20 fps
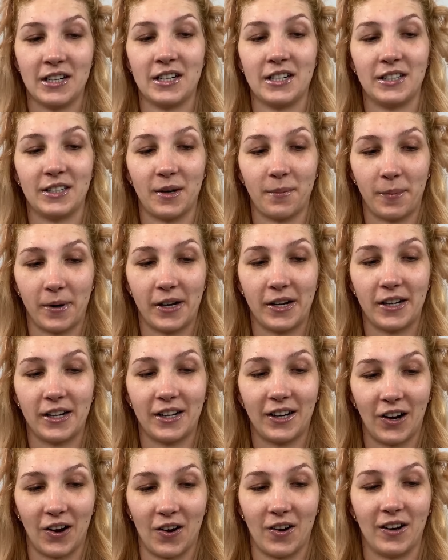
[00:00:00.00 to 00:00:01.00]
depending
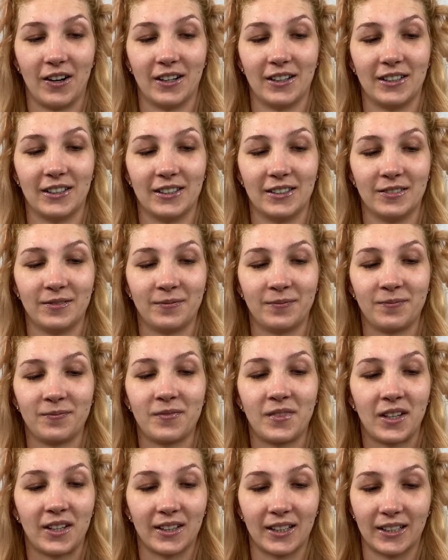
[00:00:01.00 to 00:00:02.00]
on
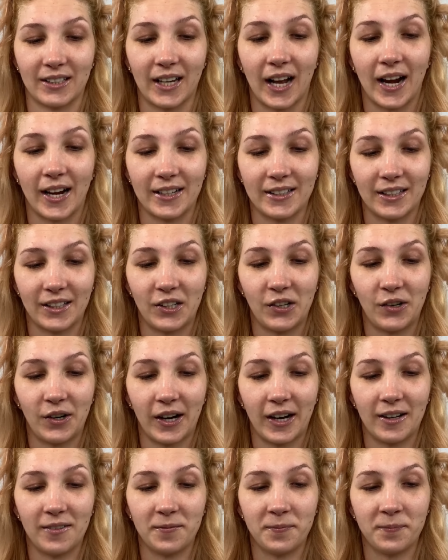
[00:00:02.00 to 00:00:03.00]
the size that you
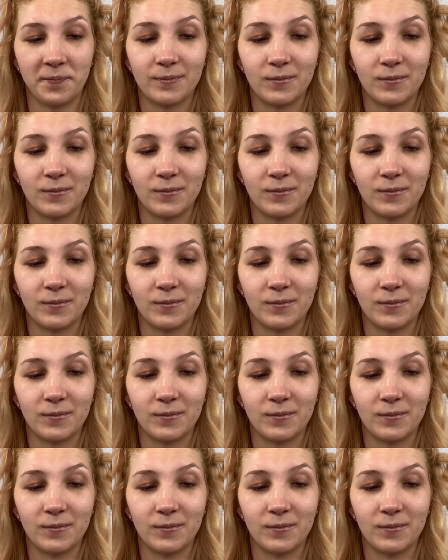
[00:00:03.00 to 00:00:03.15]
get.